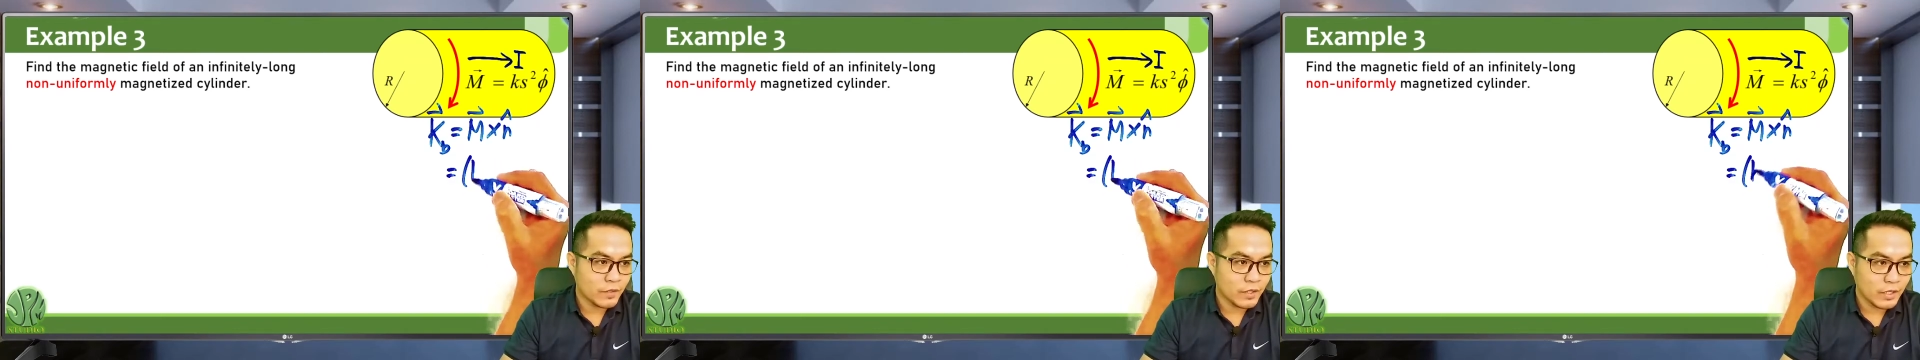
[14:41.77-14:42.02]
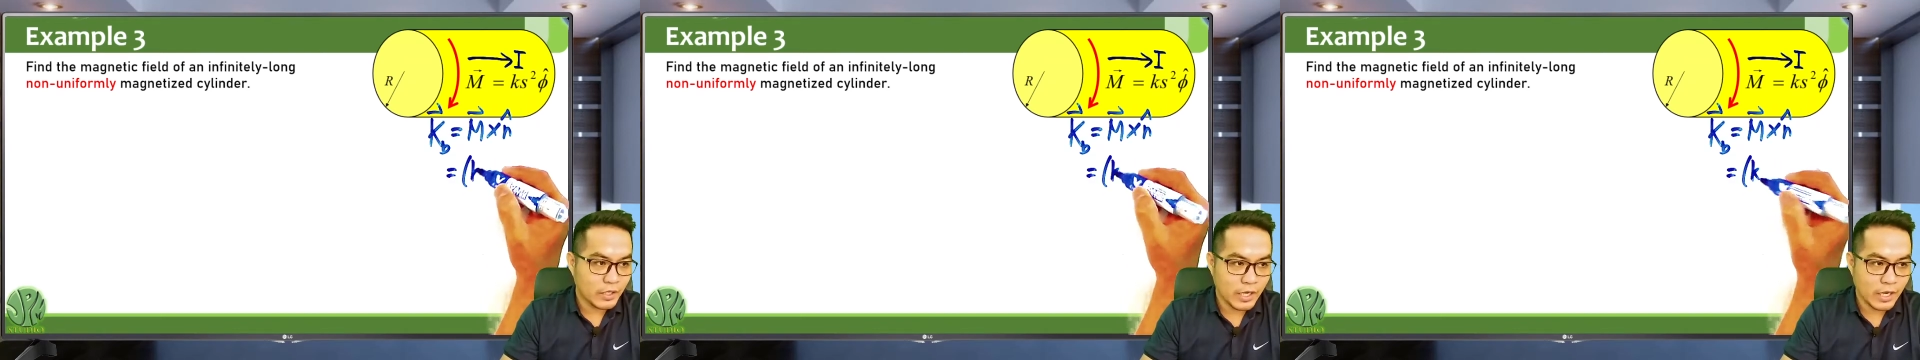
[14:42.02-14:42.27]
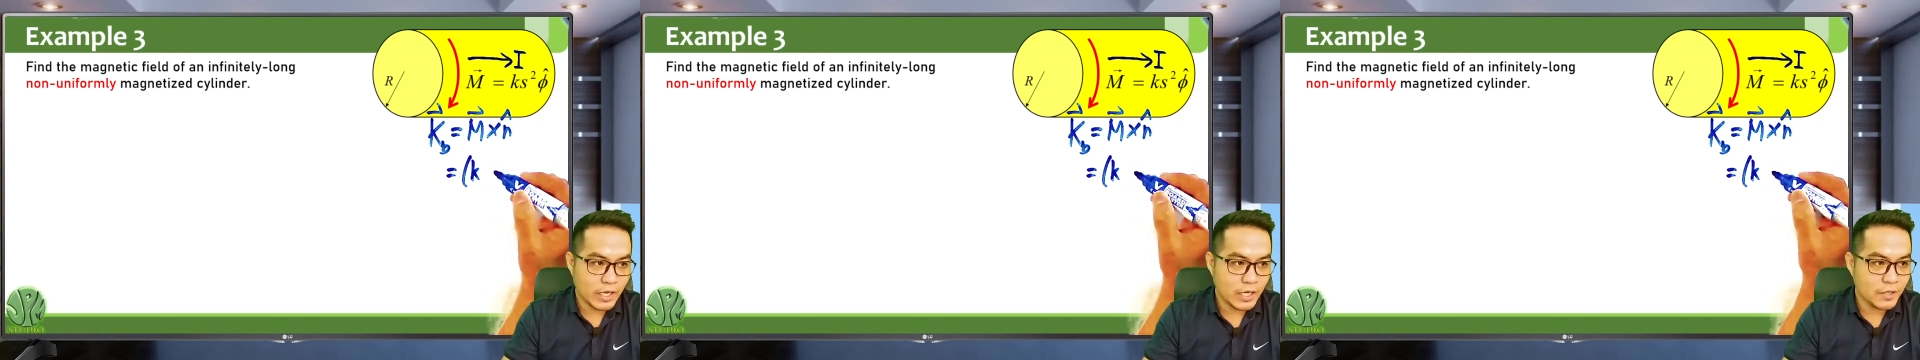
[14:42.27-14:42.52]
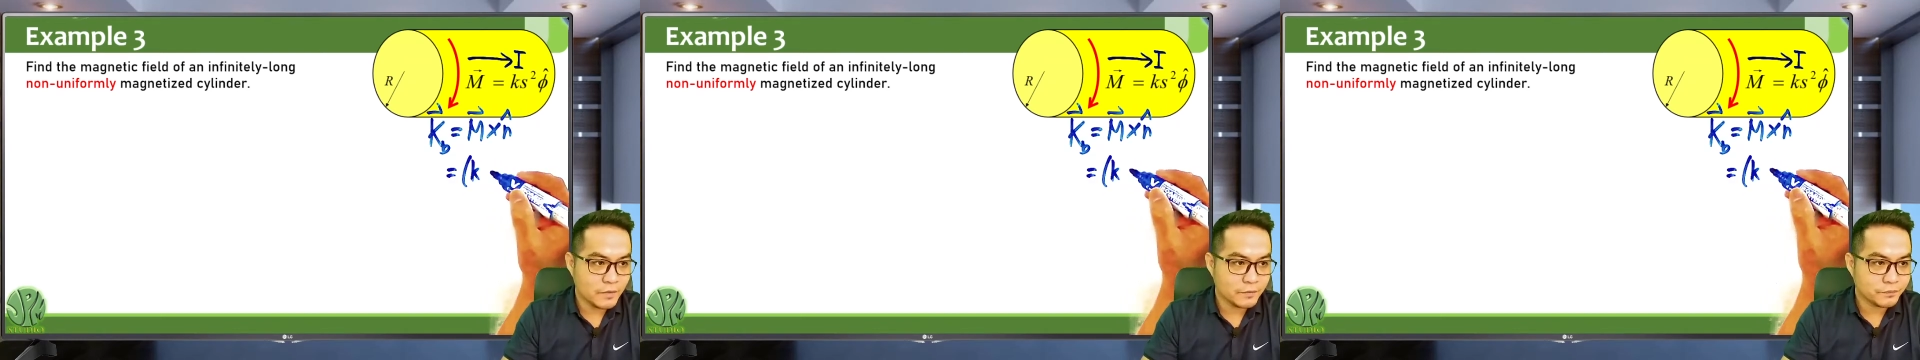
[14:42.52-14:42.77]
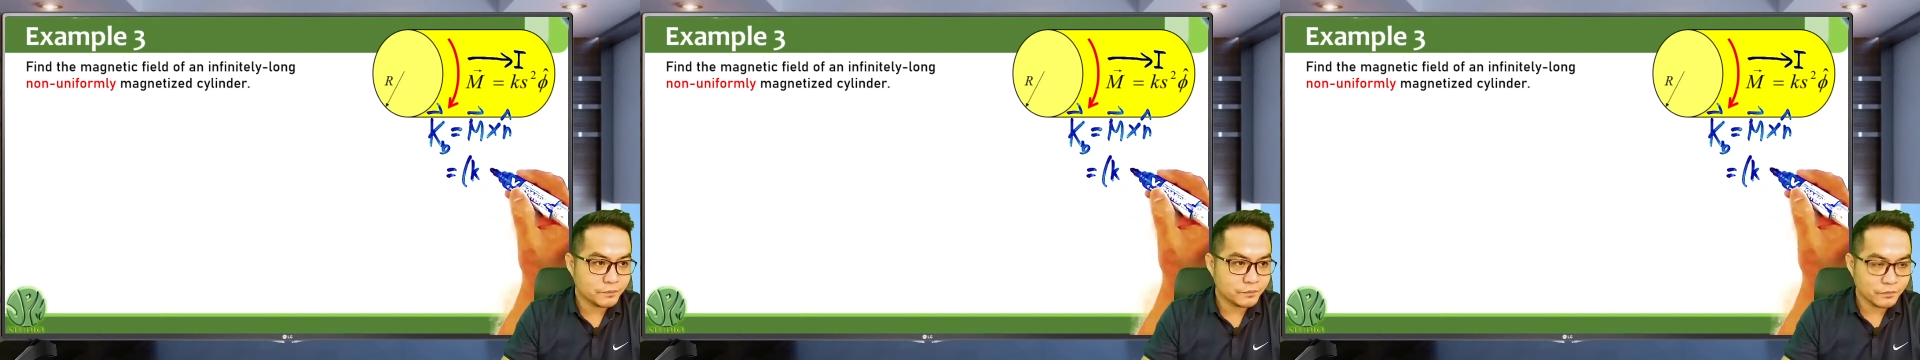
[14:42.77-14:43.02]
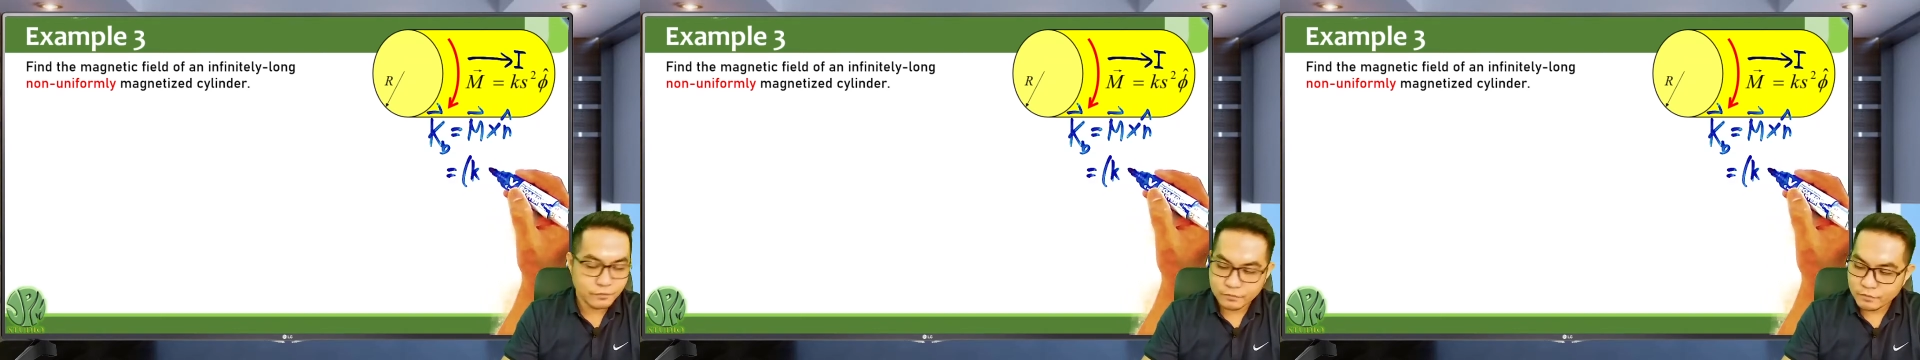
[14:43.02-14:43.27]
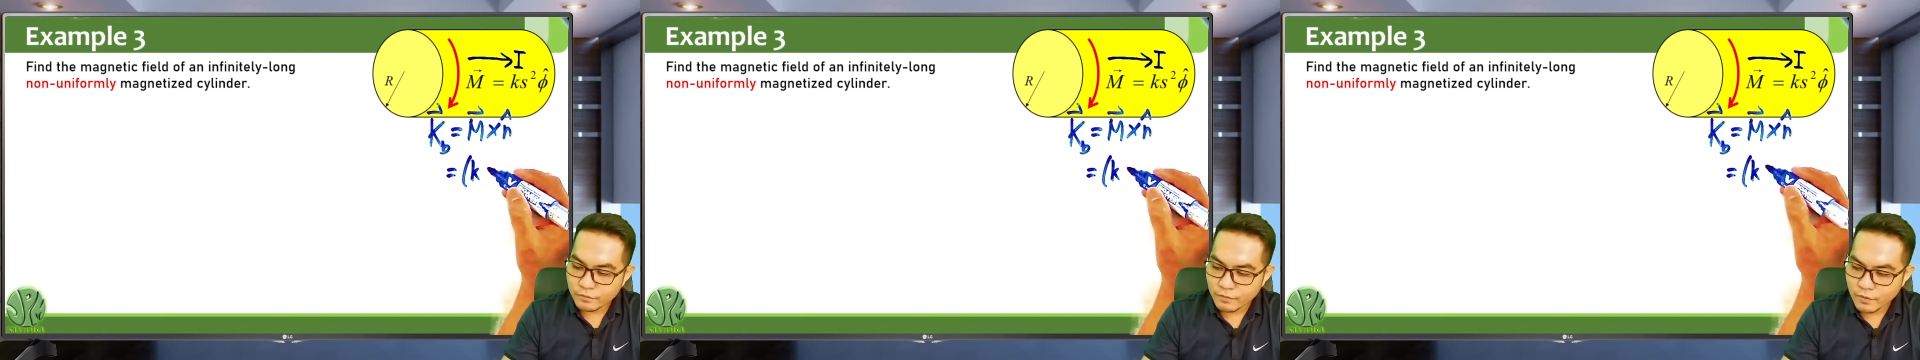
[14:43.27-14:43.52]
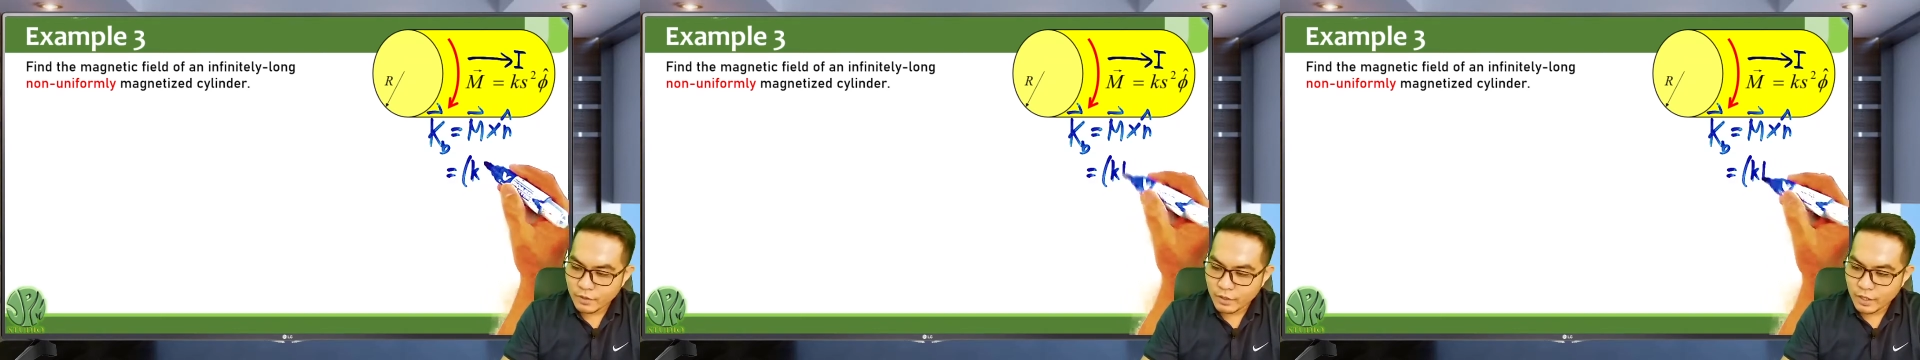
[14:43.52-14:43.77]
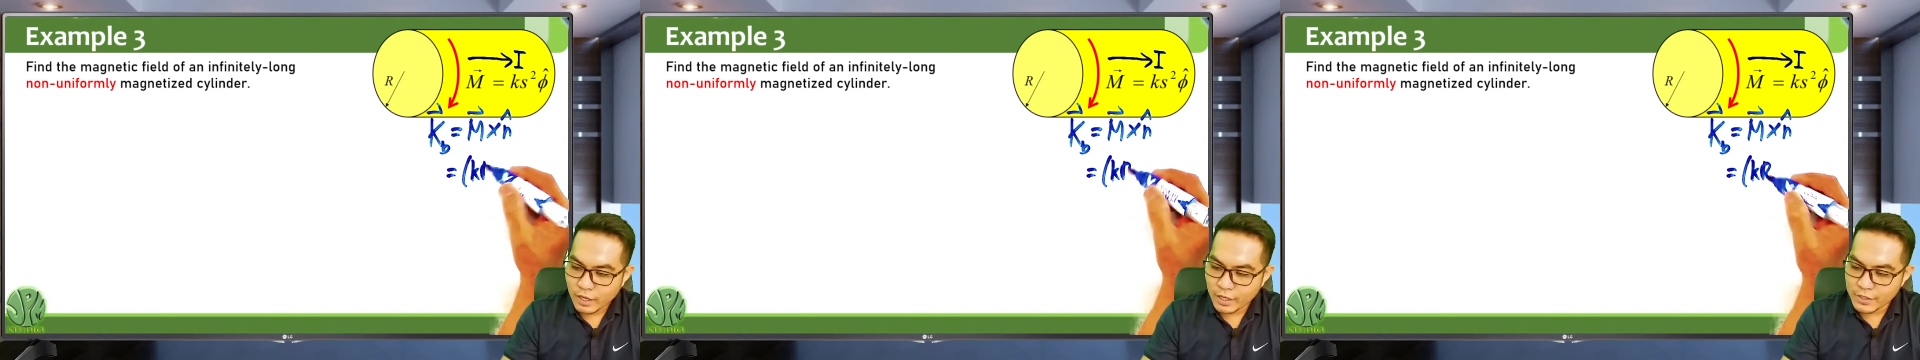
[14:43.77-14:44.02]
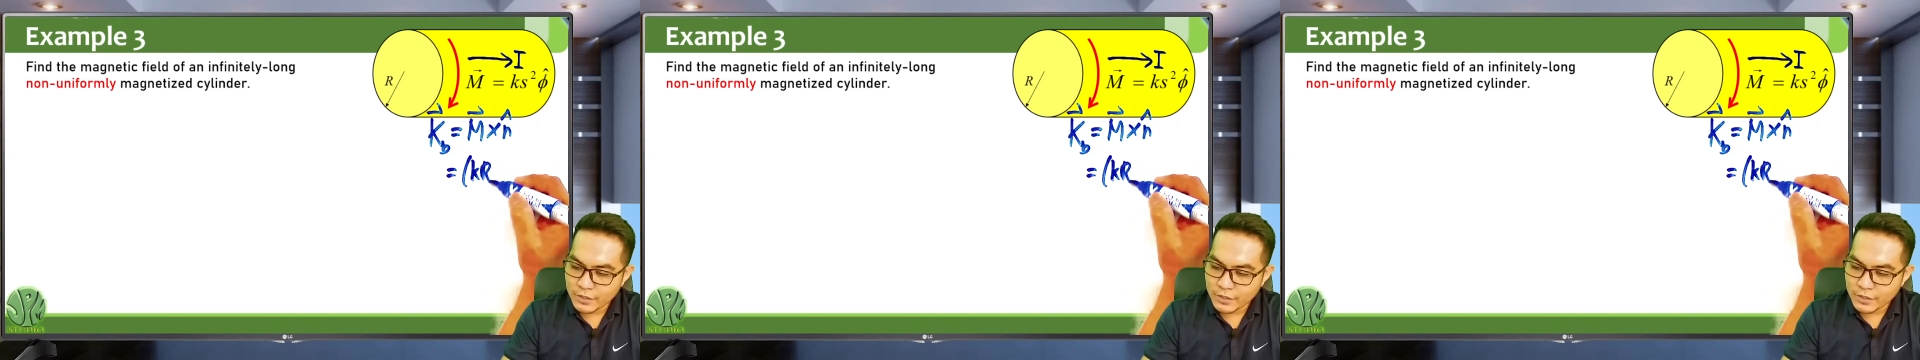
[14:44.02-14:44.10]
K R